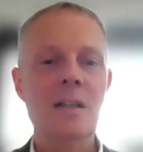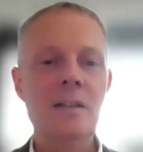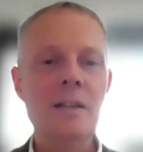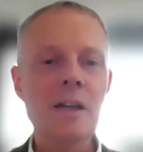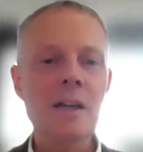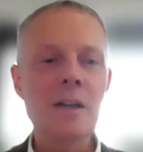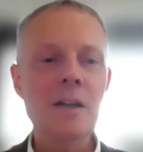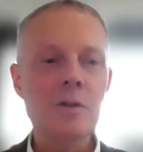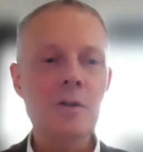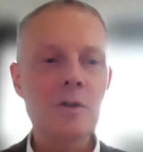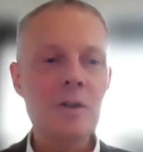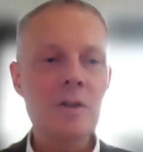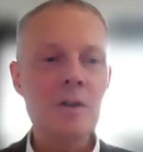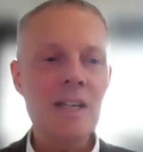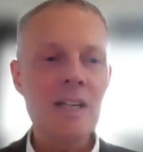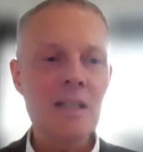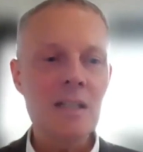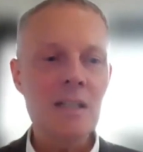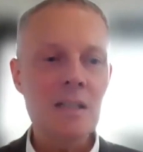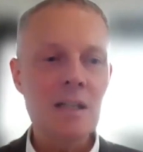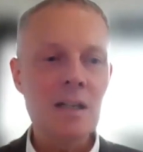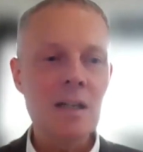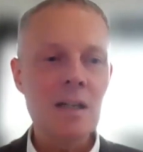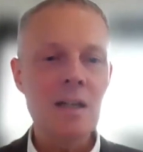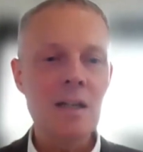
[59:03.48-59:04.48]
Thank you,
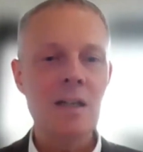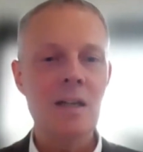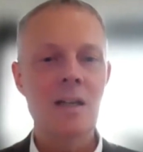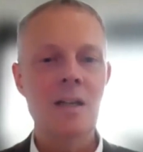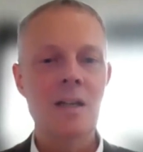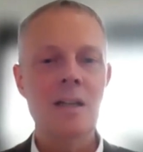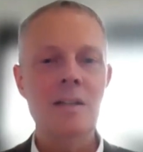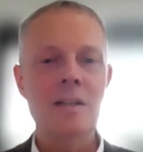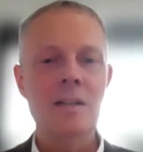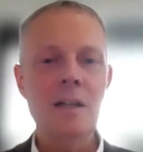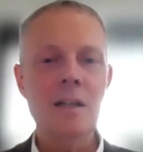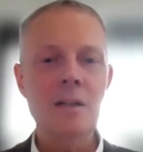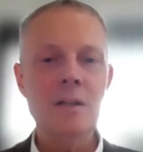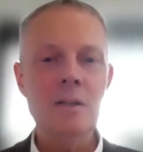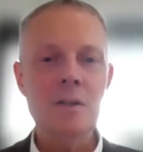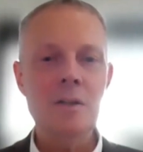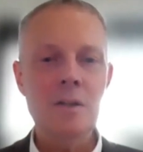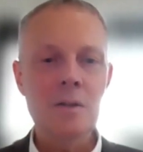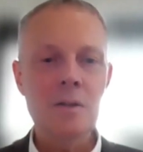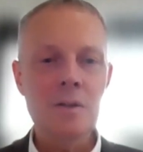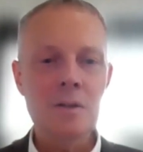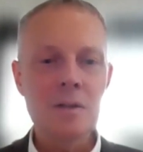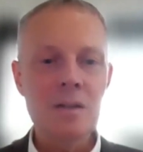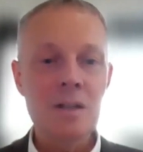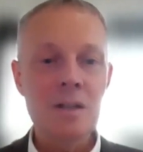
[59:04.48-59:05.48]
Tracey. Thank
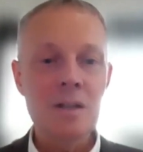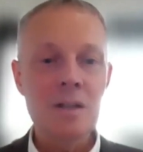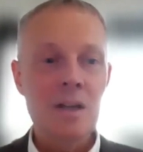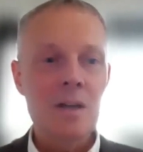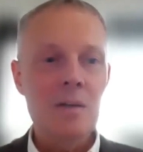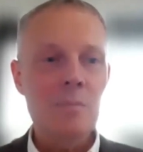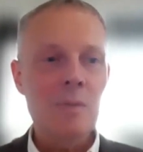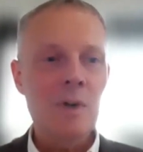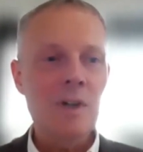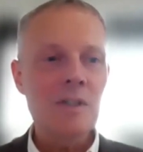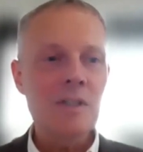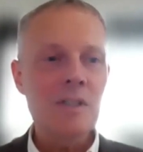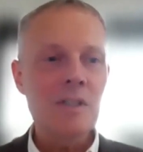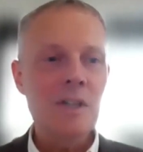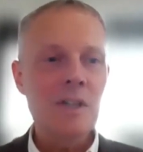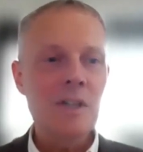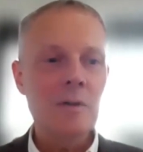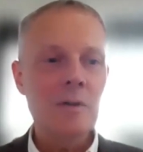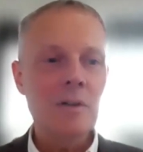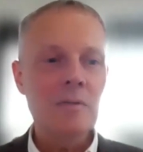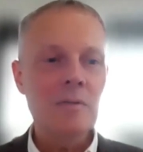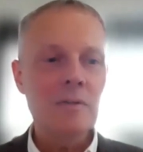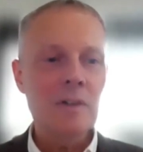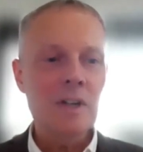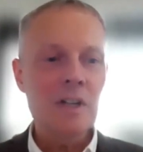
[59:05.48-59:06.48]
you,
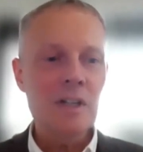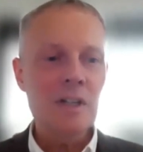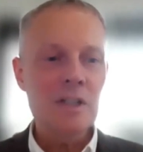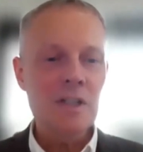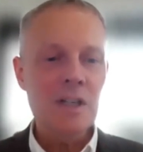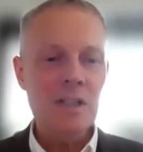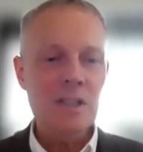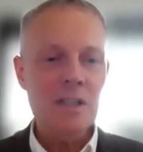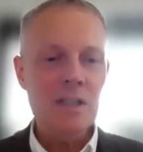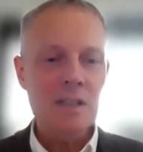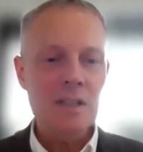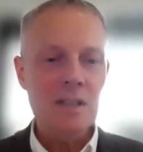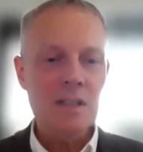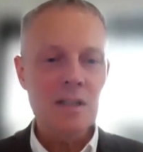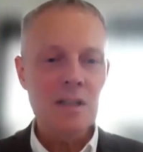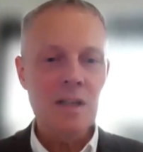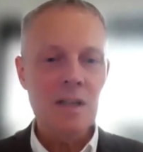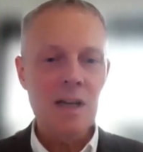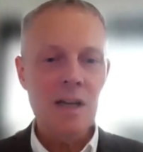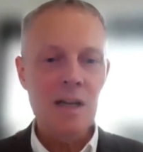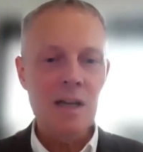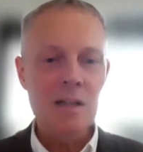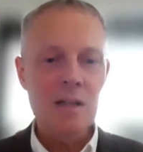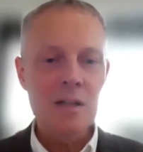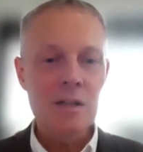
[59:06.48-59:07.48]
Martina and
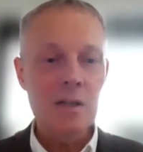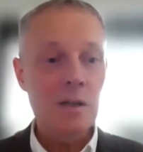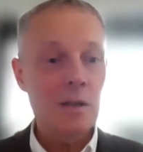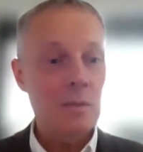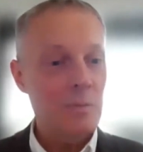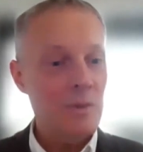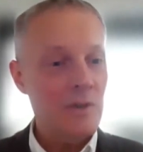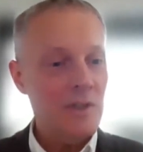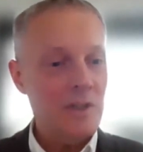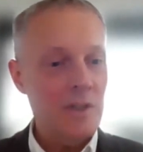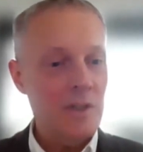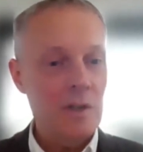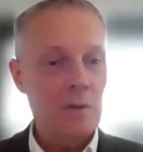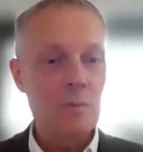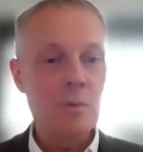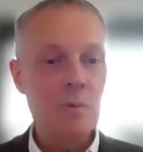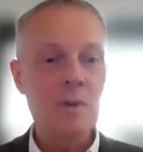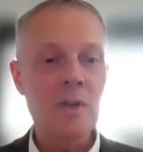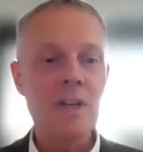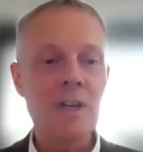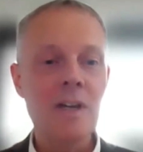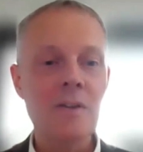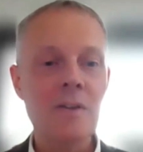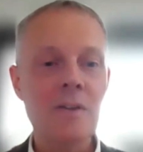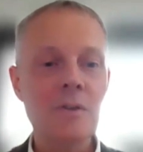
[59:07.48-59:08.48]
Francesca, and hope to see you
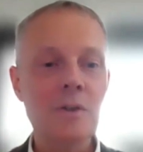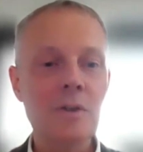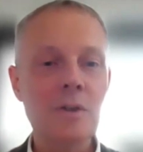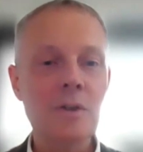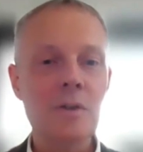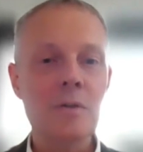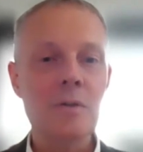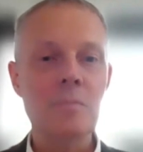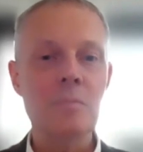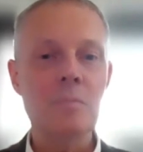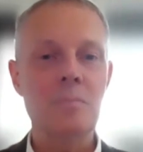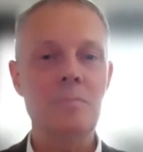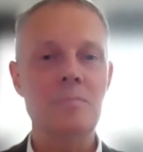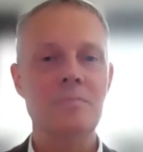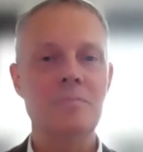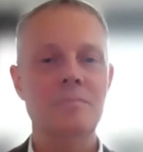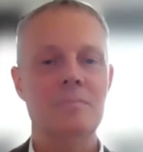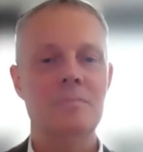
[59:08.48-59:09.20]
all again soon.